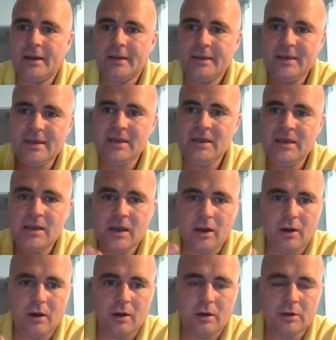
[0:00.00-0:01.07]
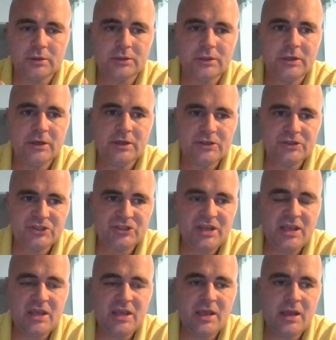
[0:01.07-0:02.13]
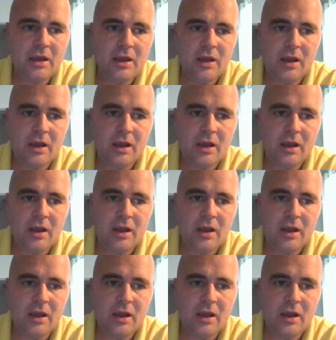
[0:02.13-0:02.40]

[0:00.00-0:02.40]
he or she,